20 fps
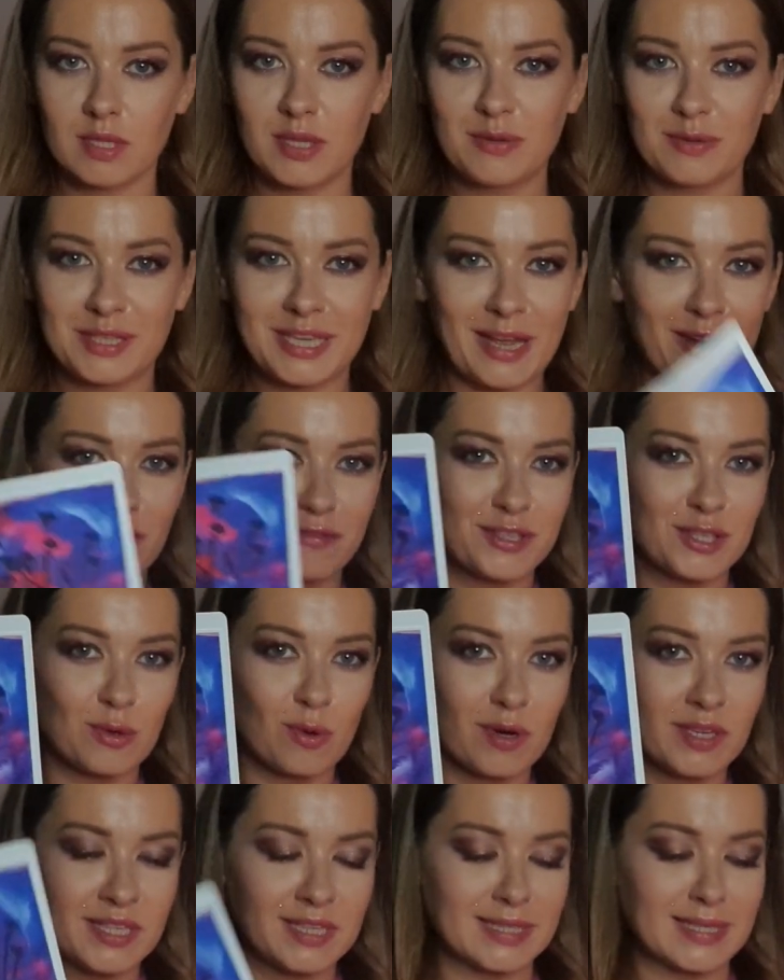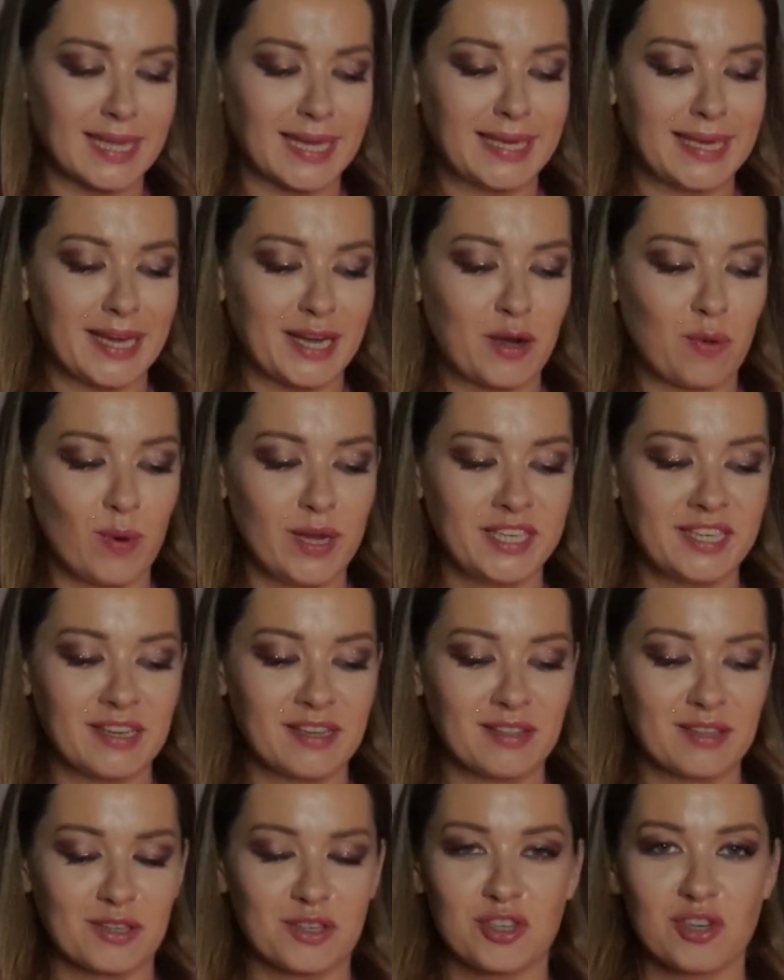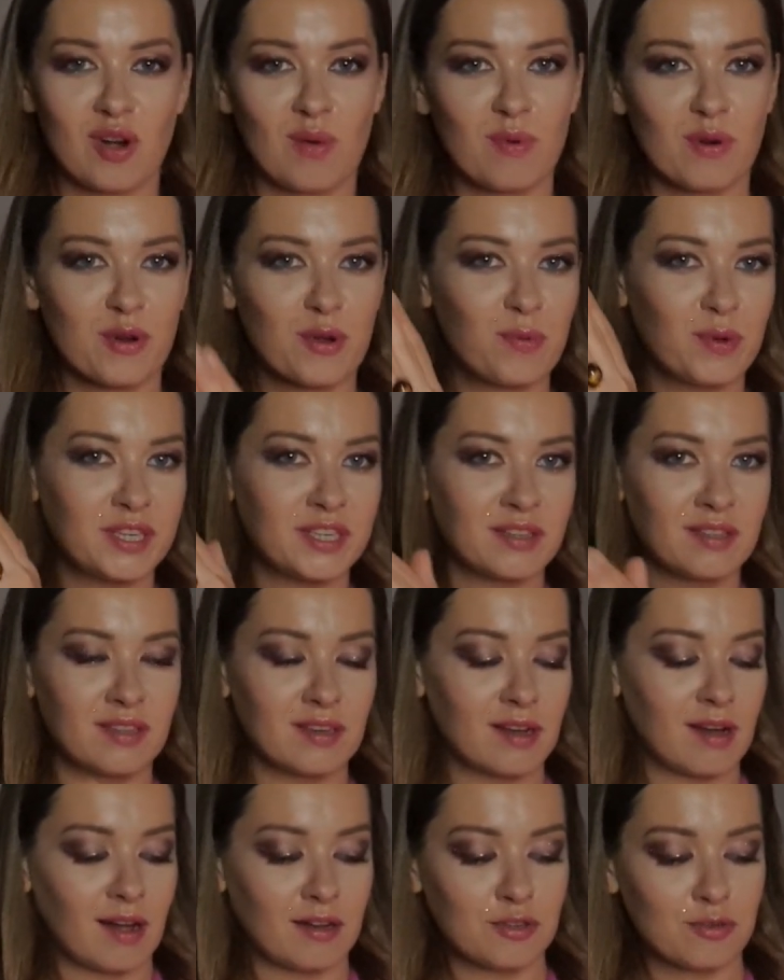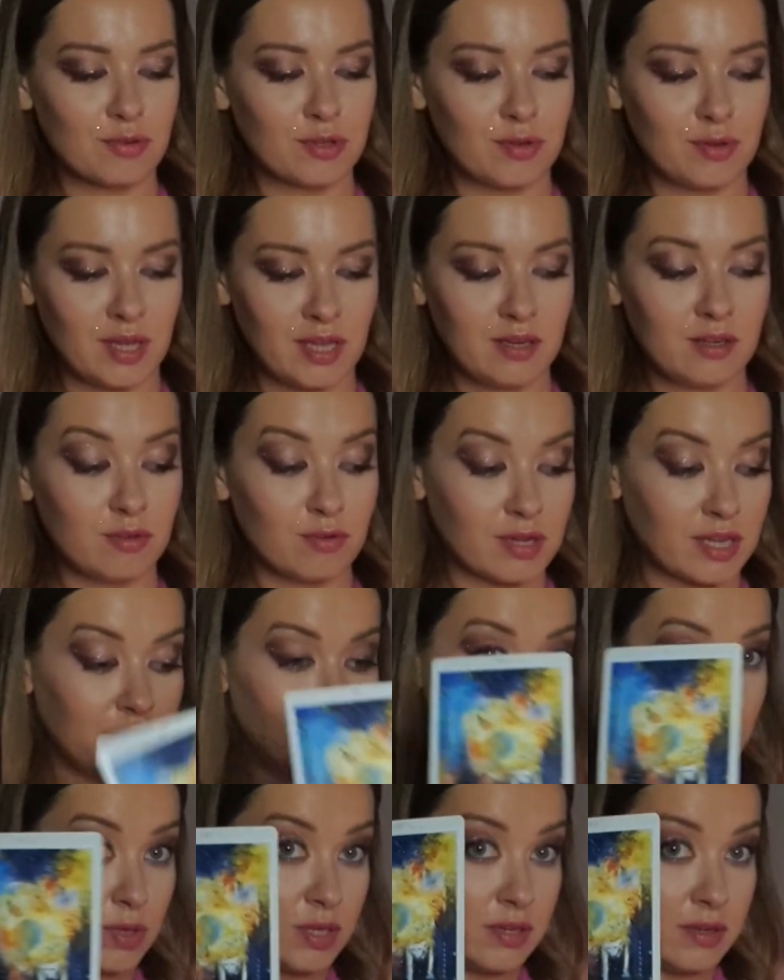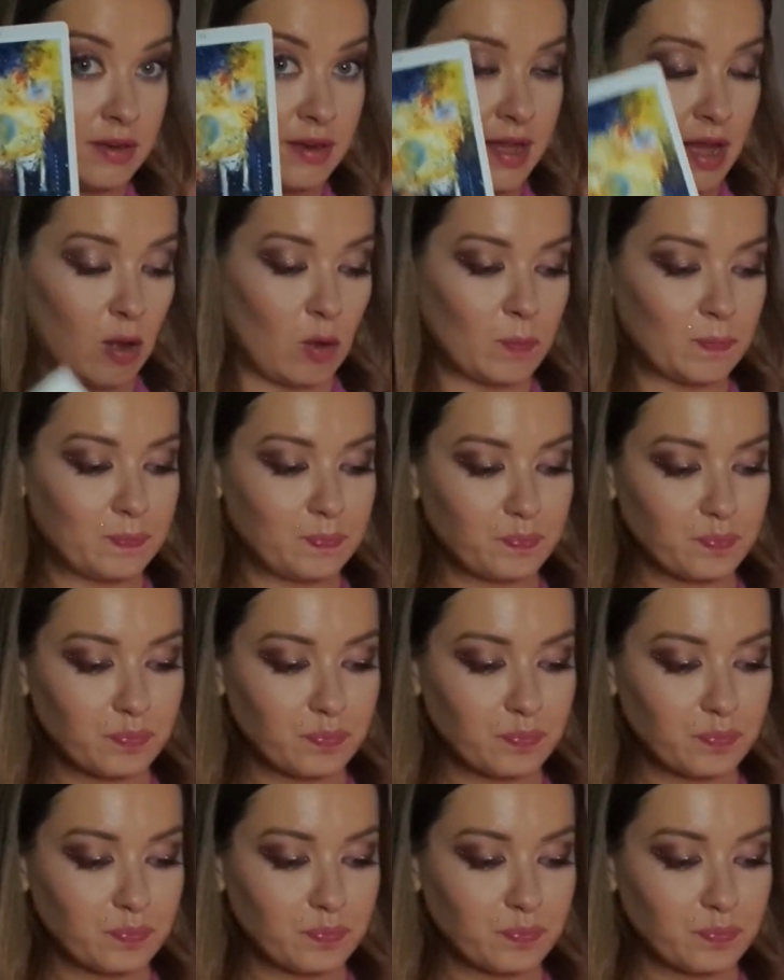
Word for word: So 10 of Swords is like quitting the job or quitting the country you're in. You can do it now.